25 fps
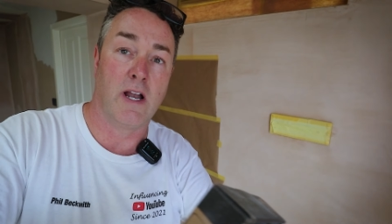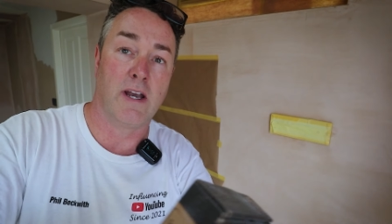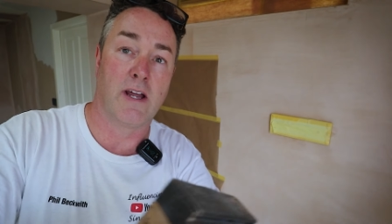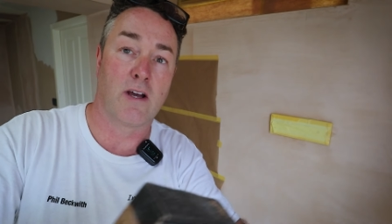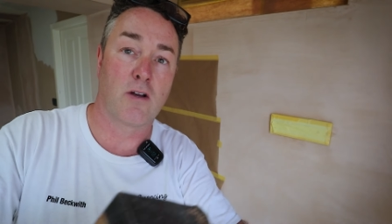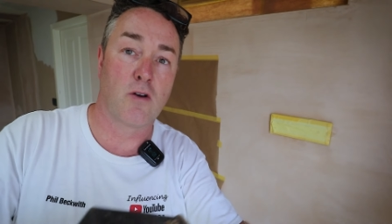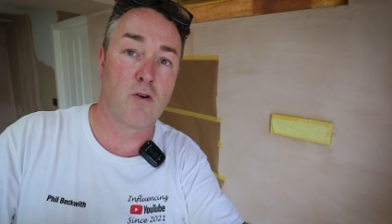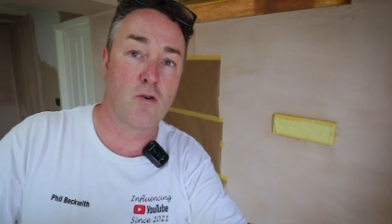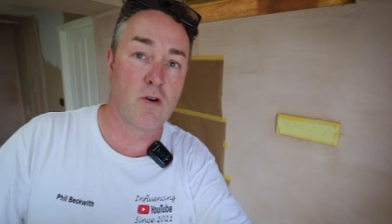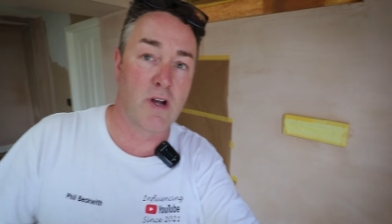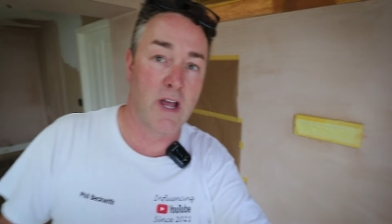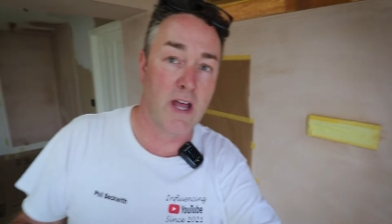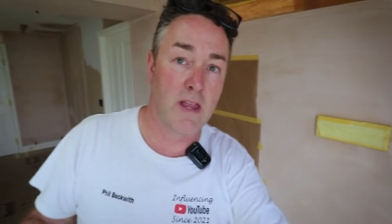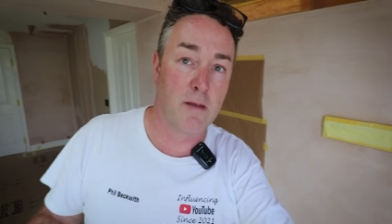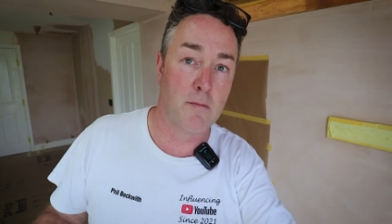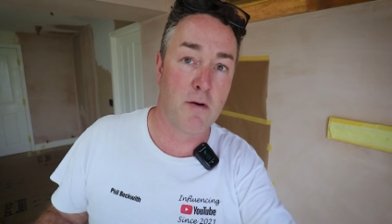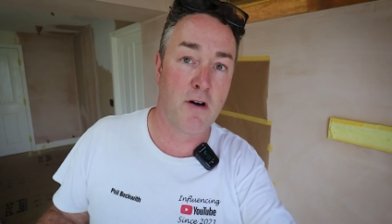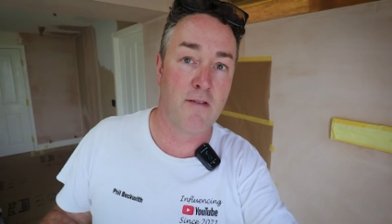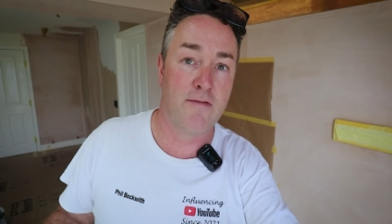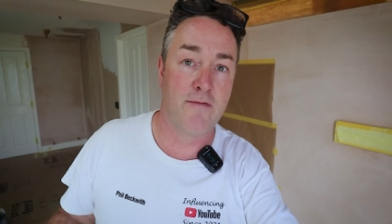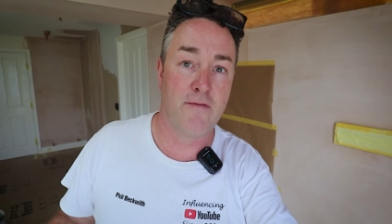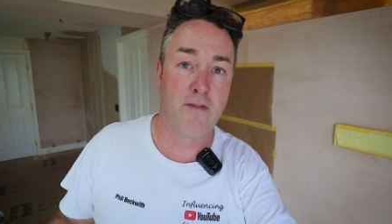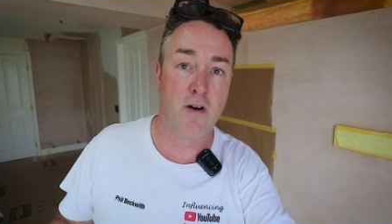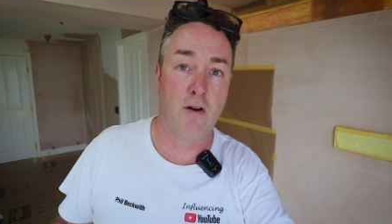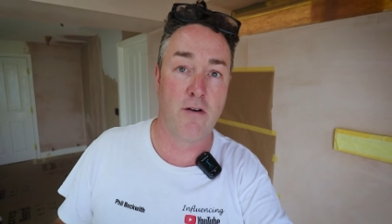and I couldn't get them
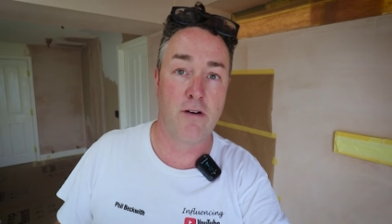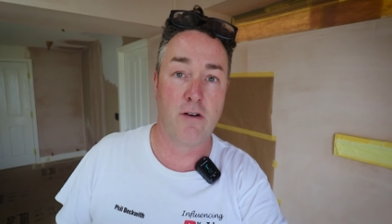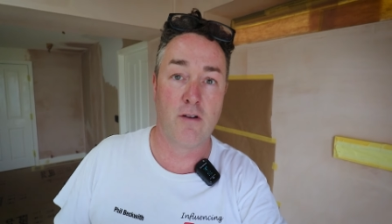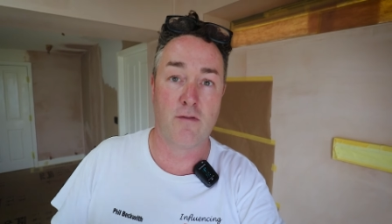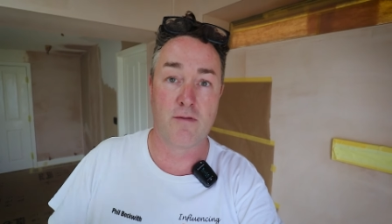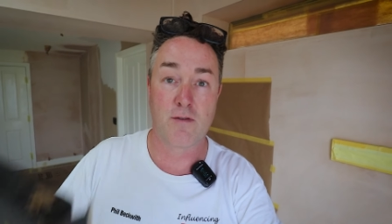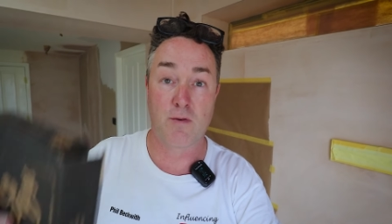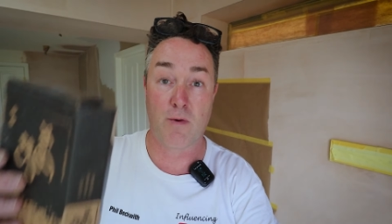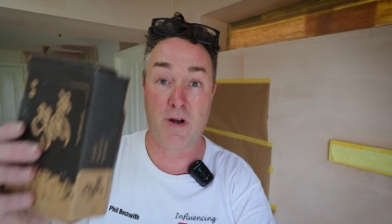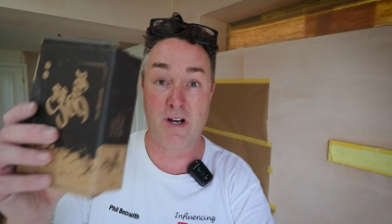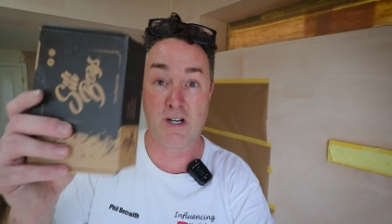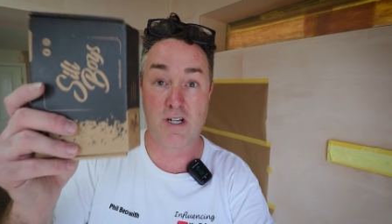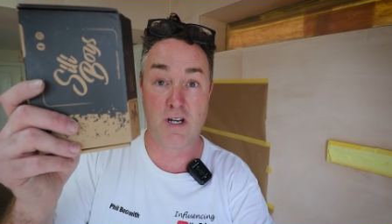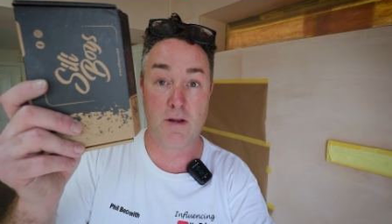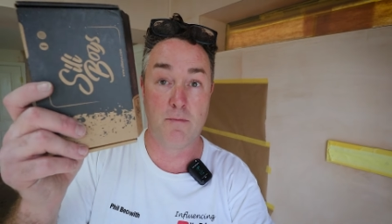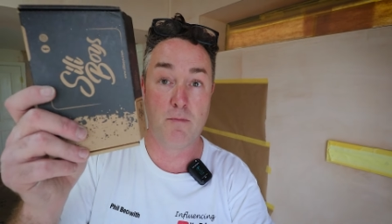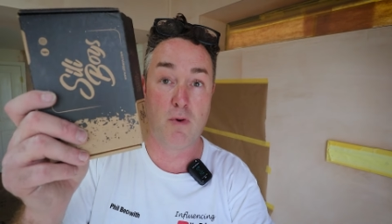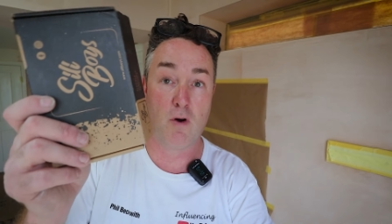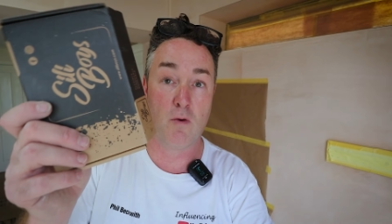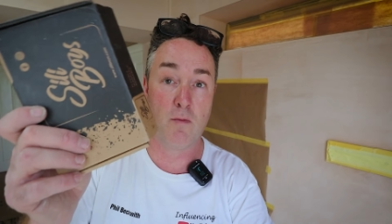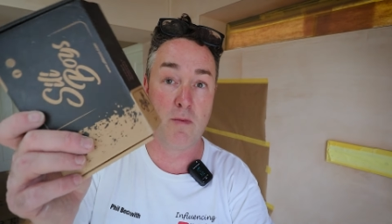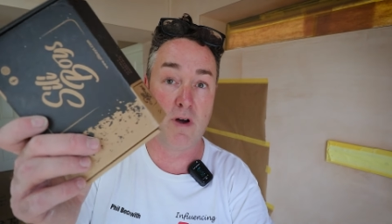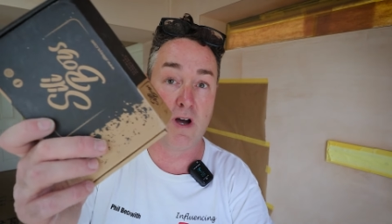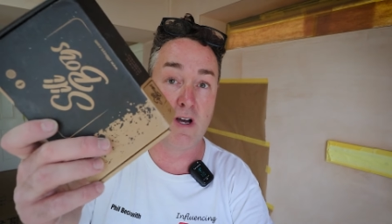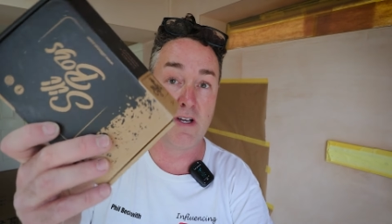off far enough to actually
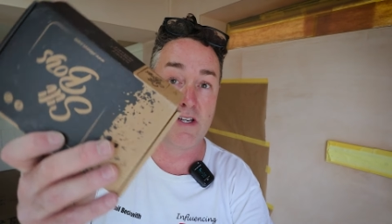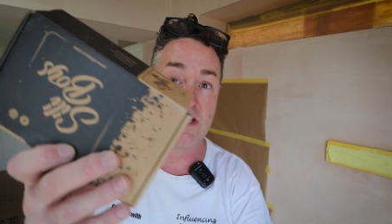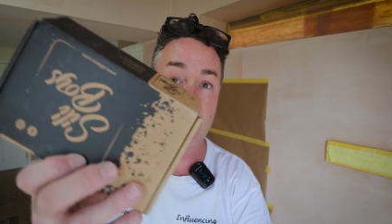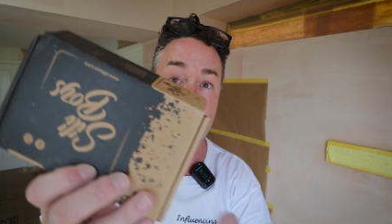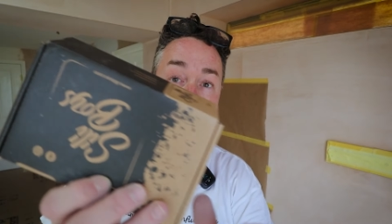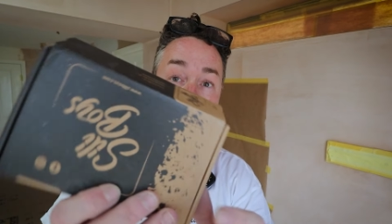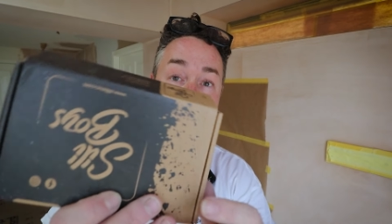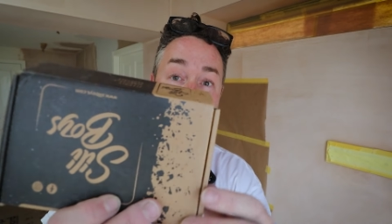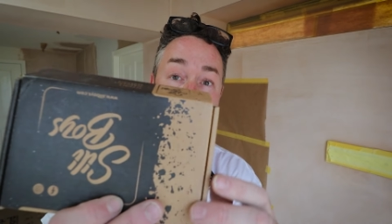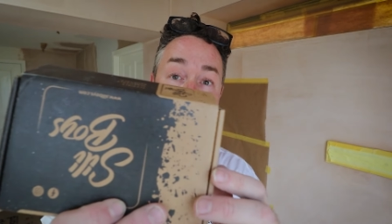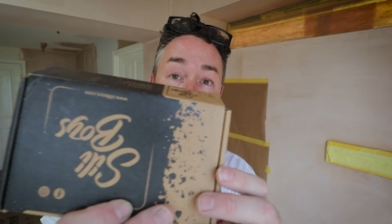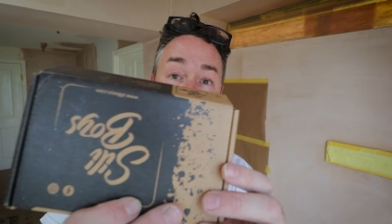put my silly